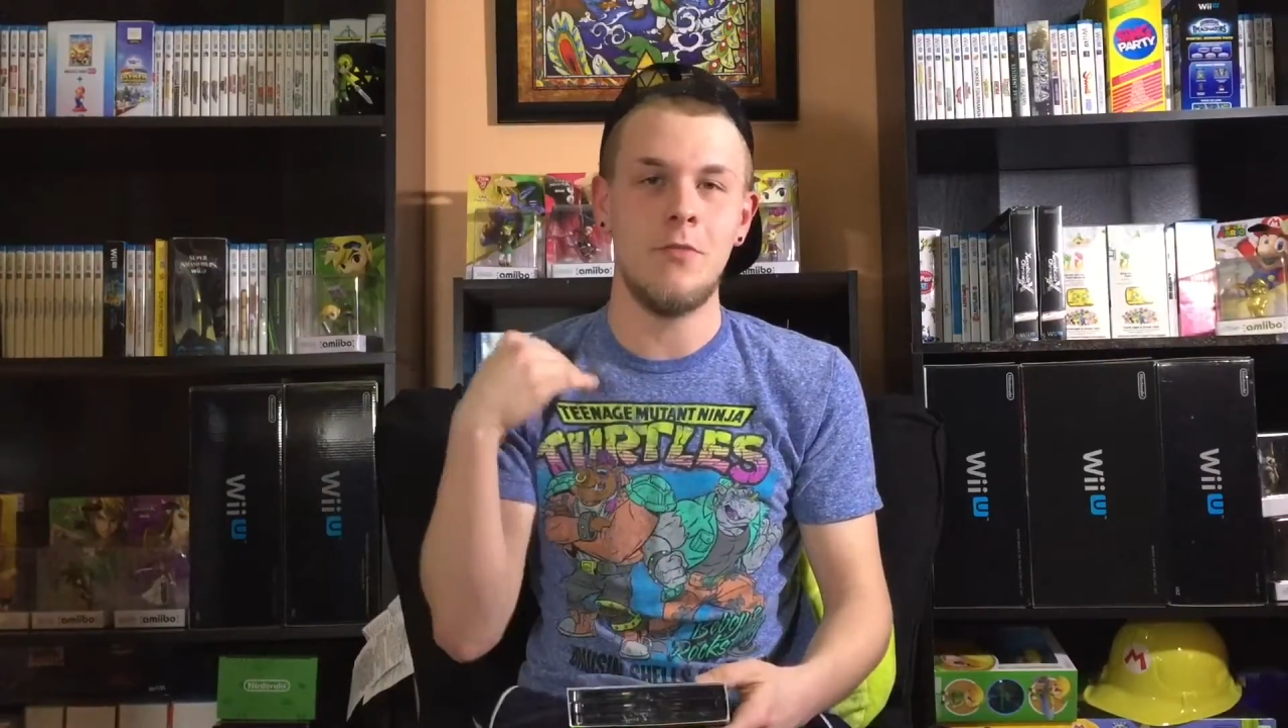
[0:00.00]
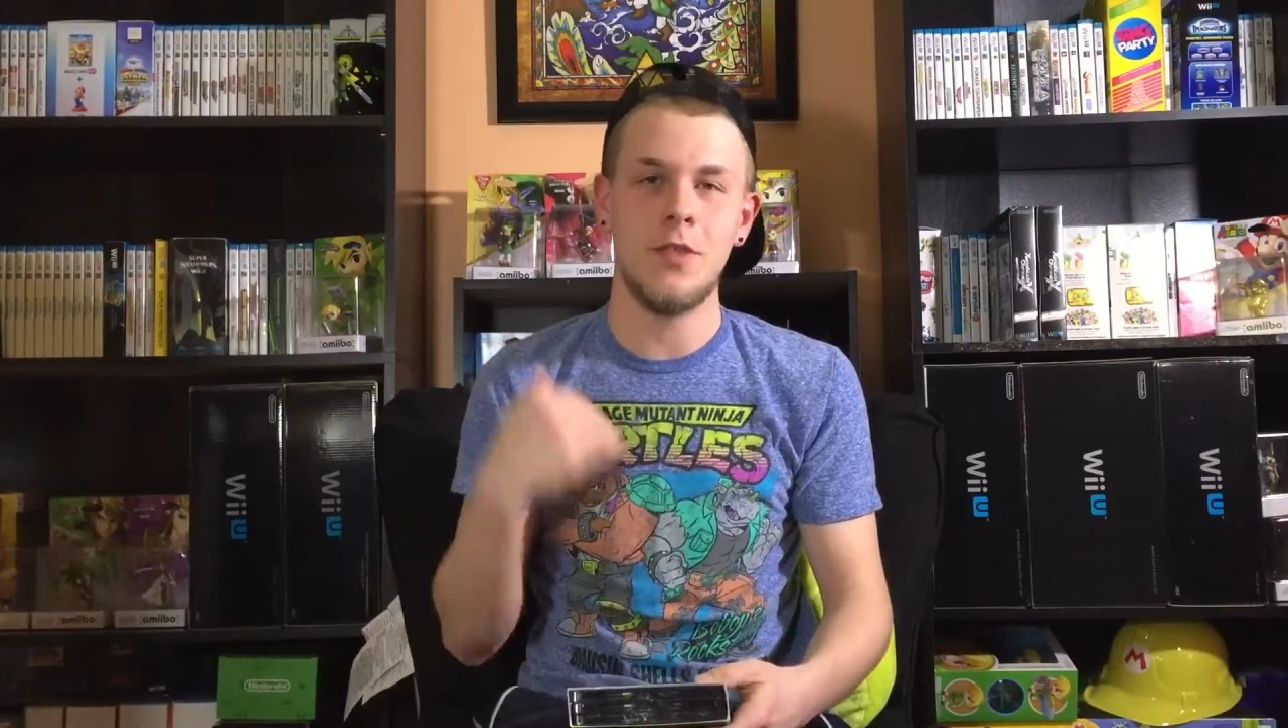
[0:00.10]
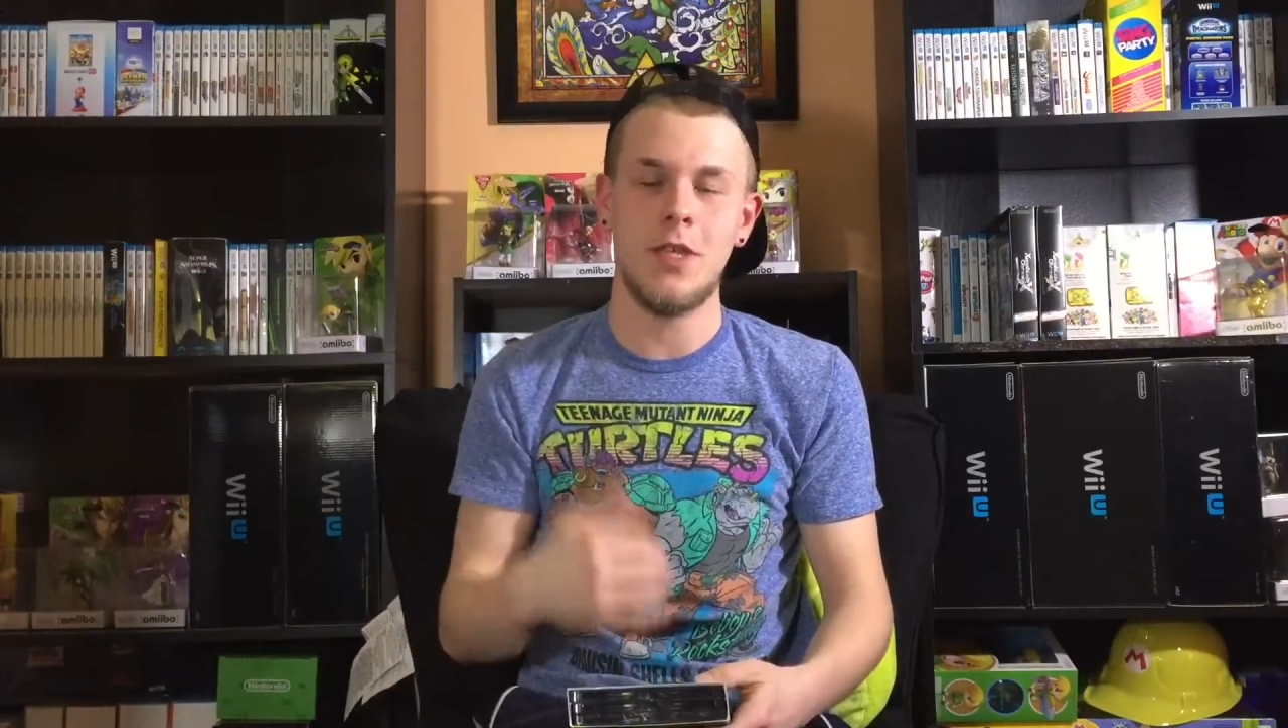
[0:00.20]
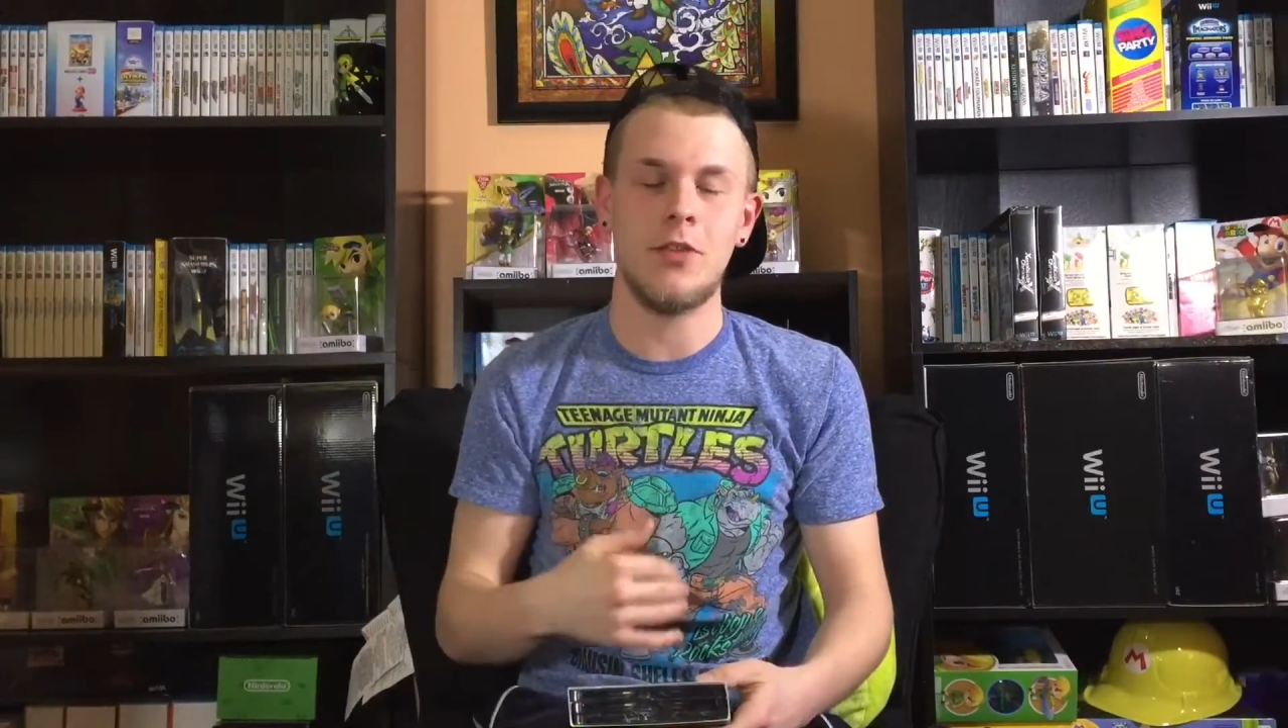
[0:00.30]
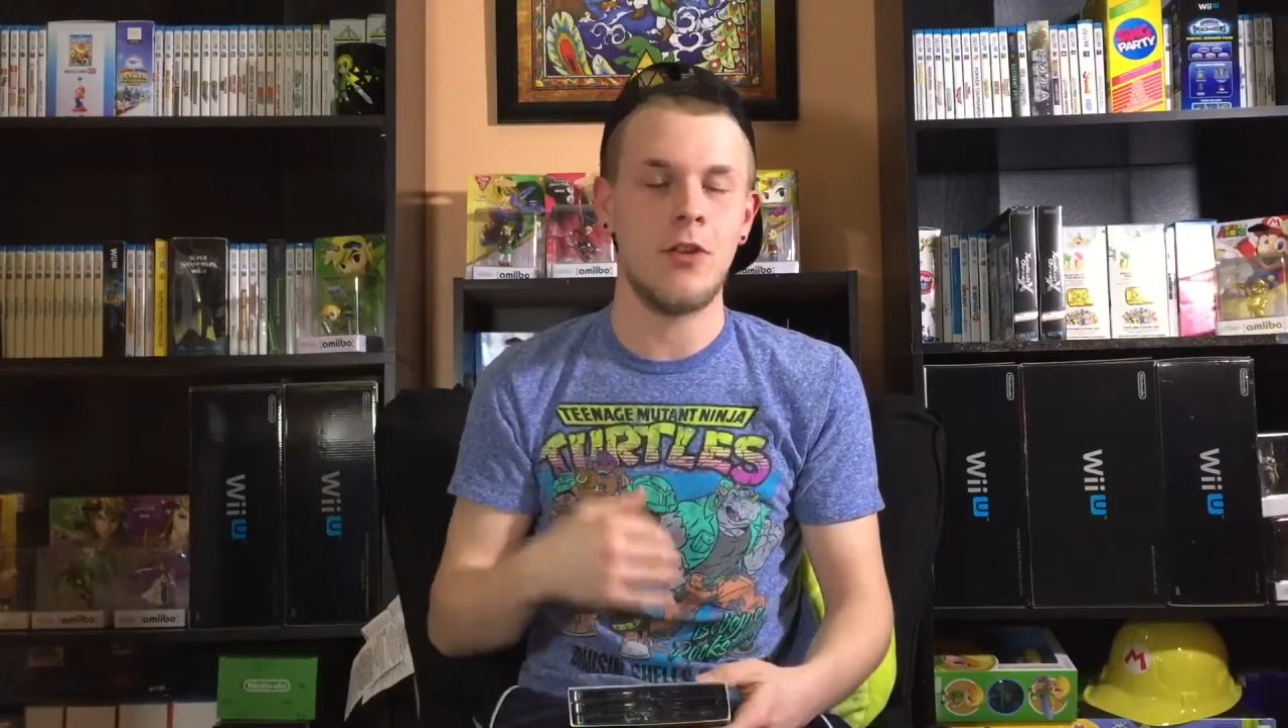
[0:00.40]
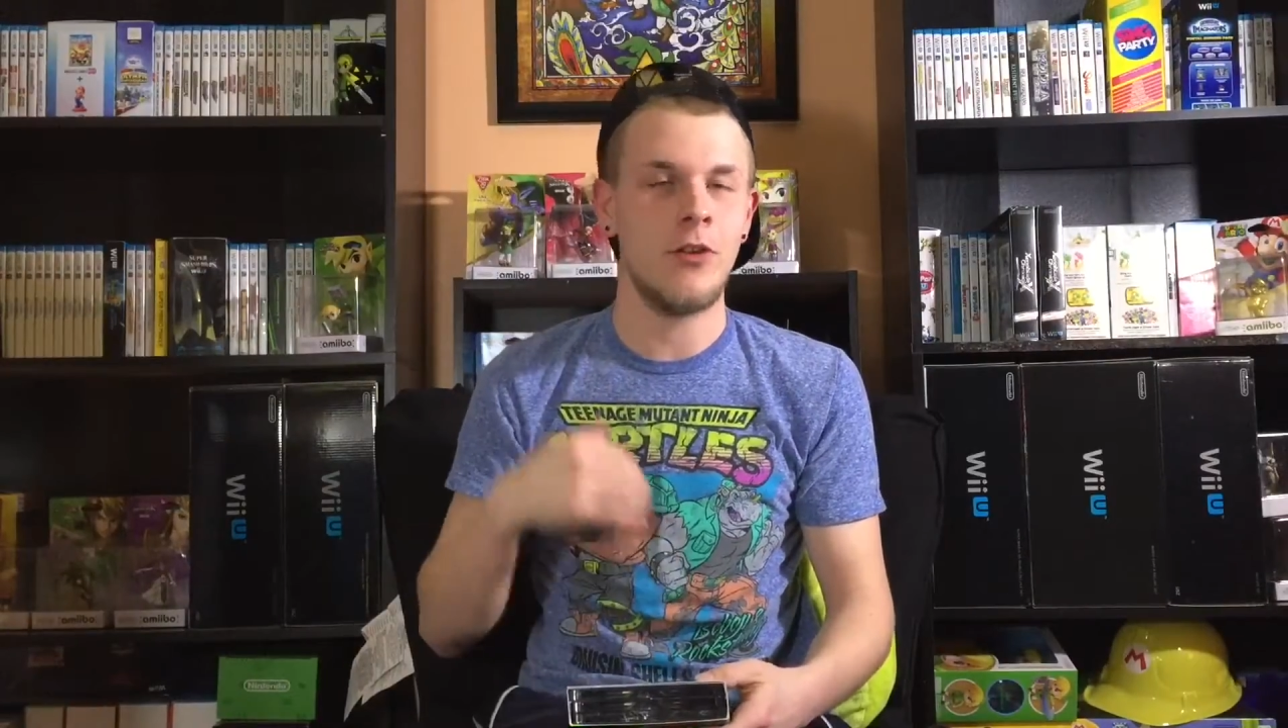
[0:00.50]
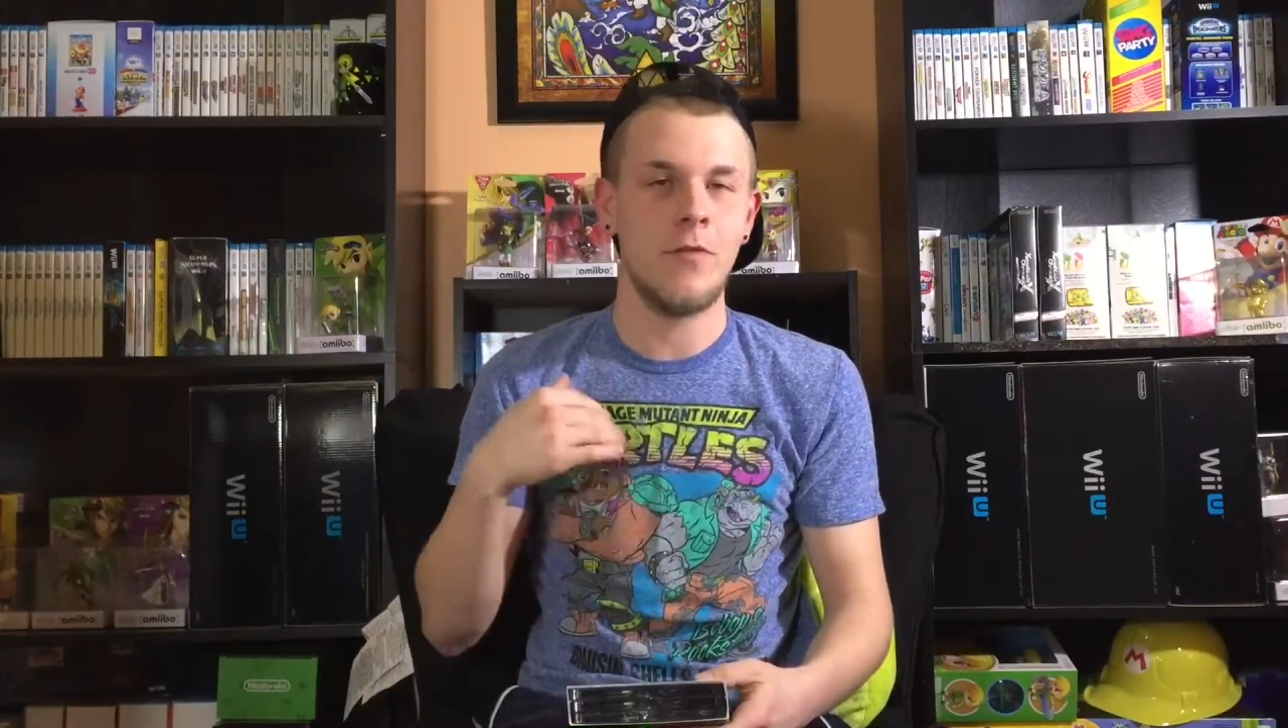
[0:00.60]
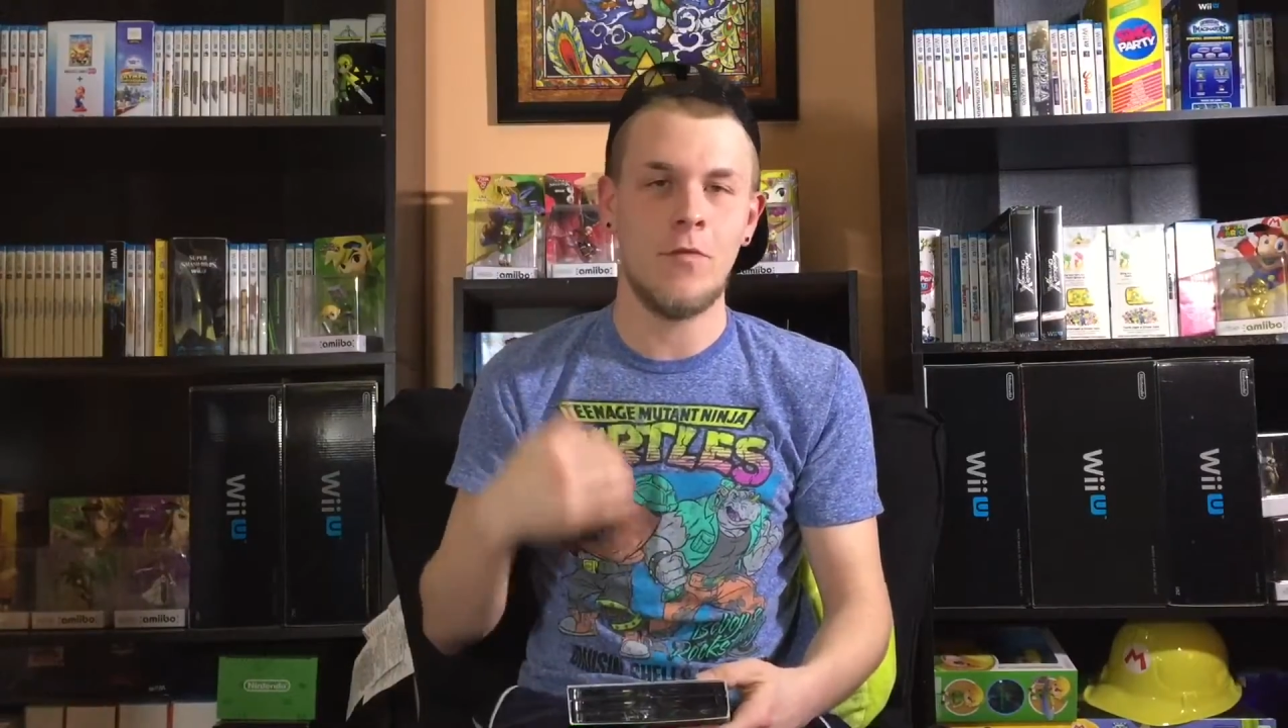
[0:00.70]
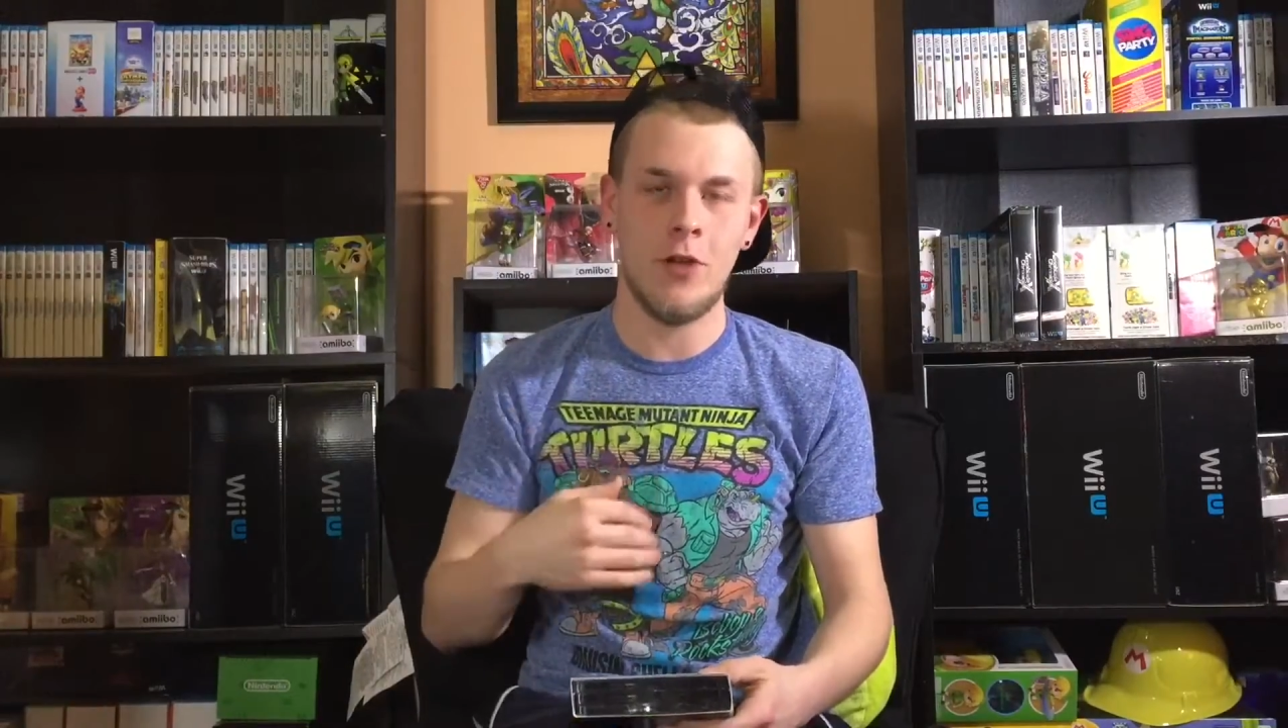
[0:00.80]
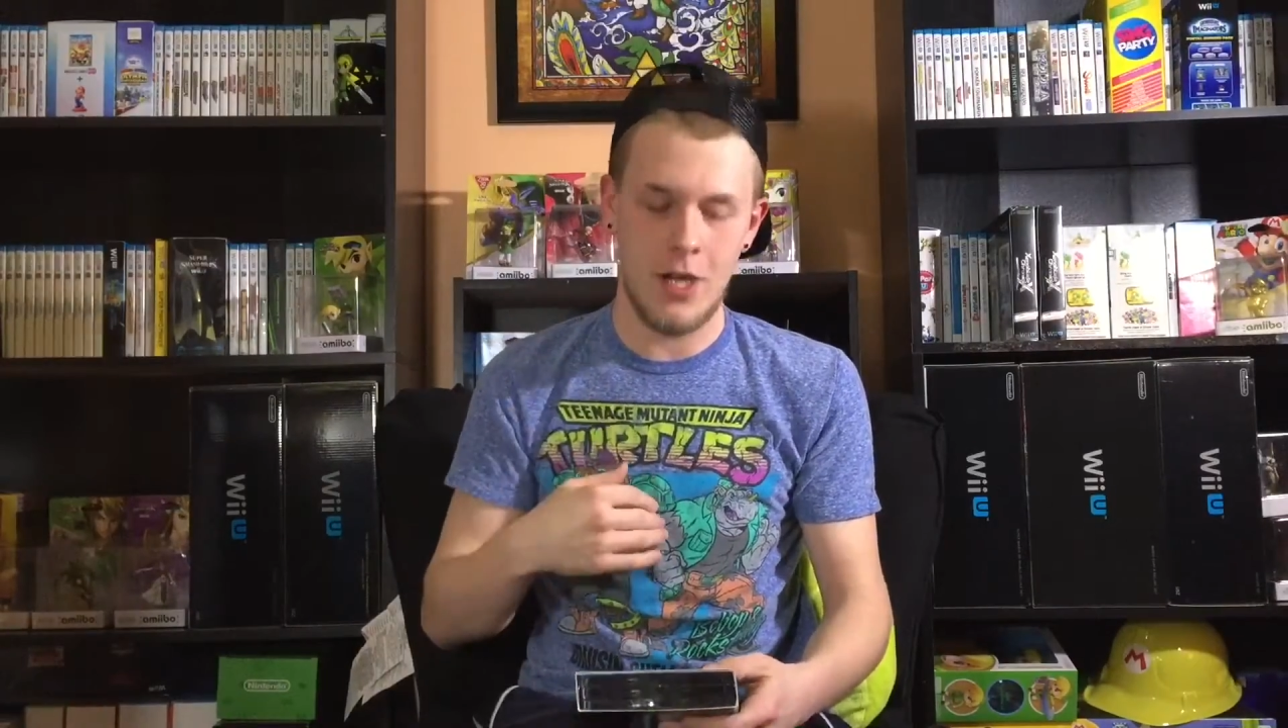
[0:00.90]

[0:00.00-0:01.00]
It was like $30 or